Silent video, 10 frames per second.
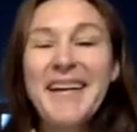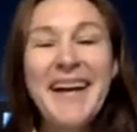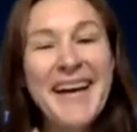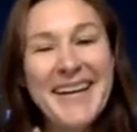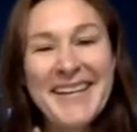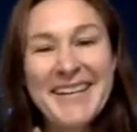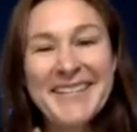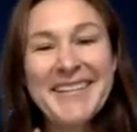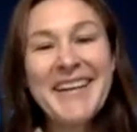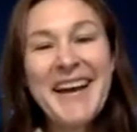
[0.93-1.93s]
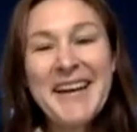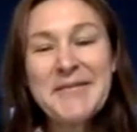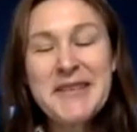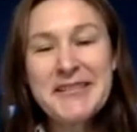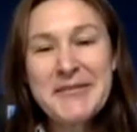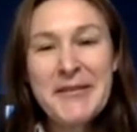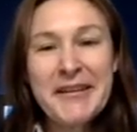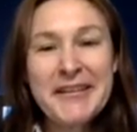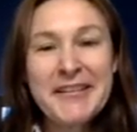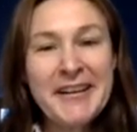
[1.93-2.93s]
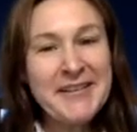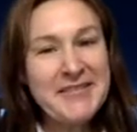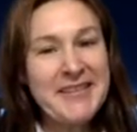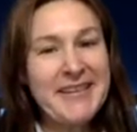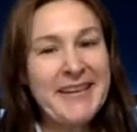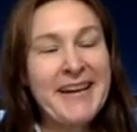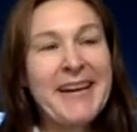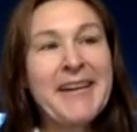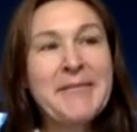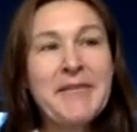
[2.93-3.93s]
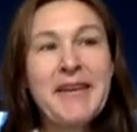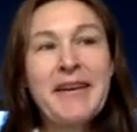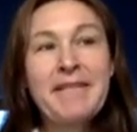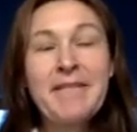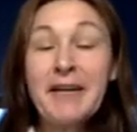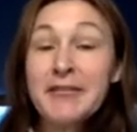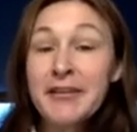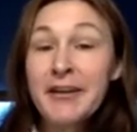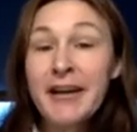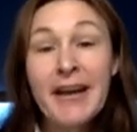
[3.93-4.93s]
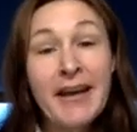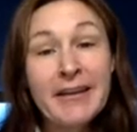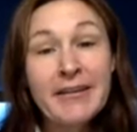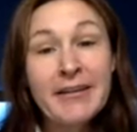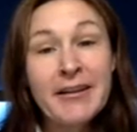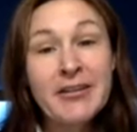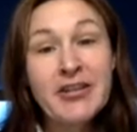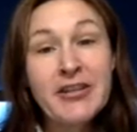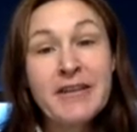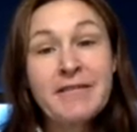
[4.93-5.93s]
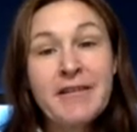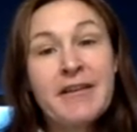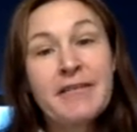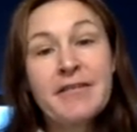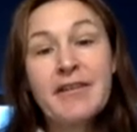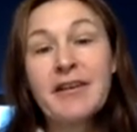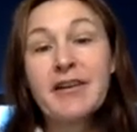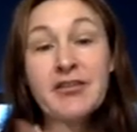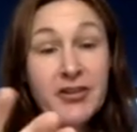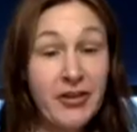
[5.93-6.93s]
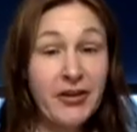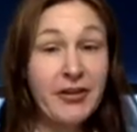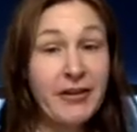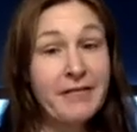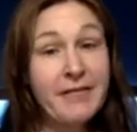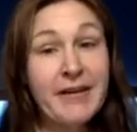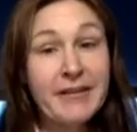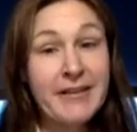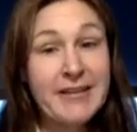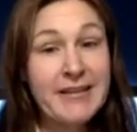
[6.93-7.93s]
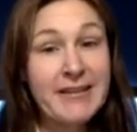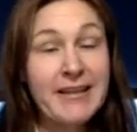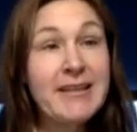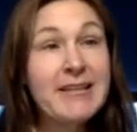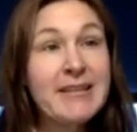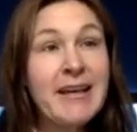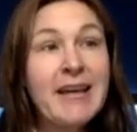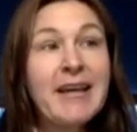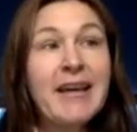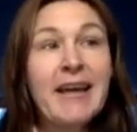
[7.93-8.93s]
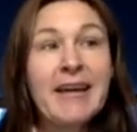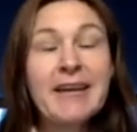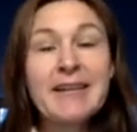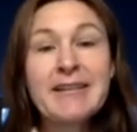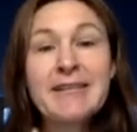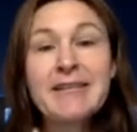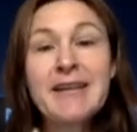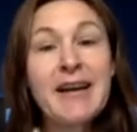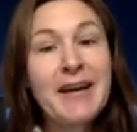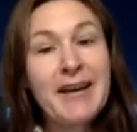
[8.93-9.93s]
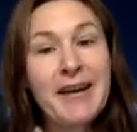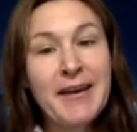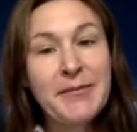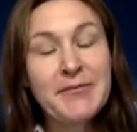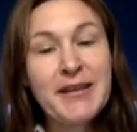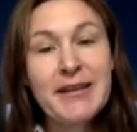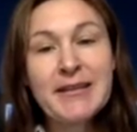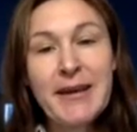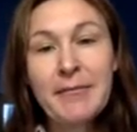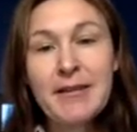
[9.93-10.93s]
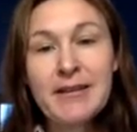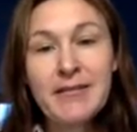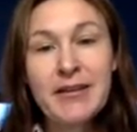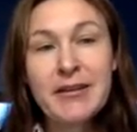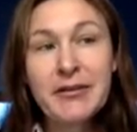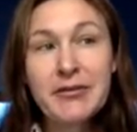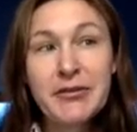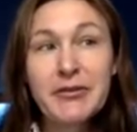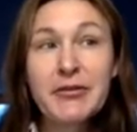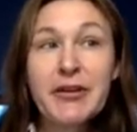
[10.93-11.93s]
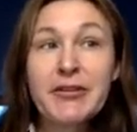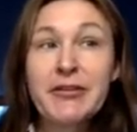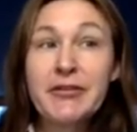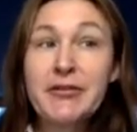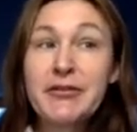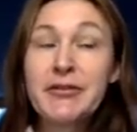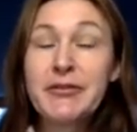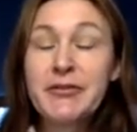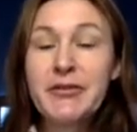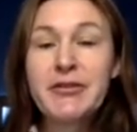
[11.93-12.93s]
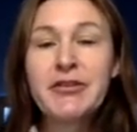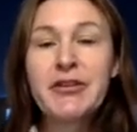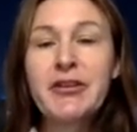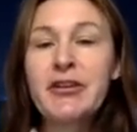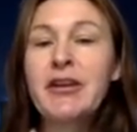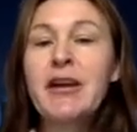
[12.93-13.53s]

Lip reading: Hi, I'm Dr. Mariana Grahowski. I am the founder and editor-in-chief of the Journal of Veteran Studies, and I am taking time in this video to introduce you to the journal